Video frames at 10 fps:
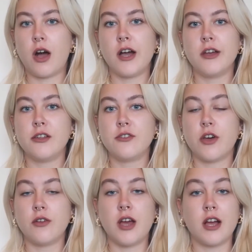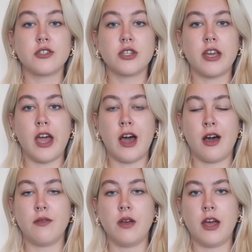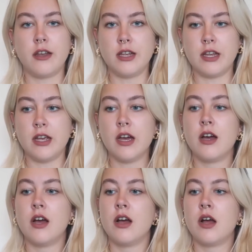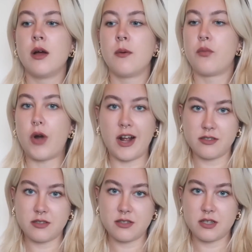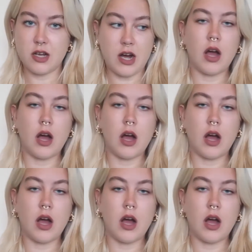I don't actually have any brands.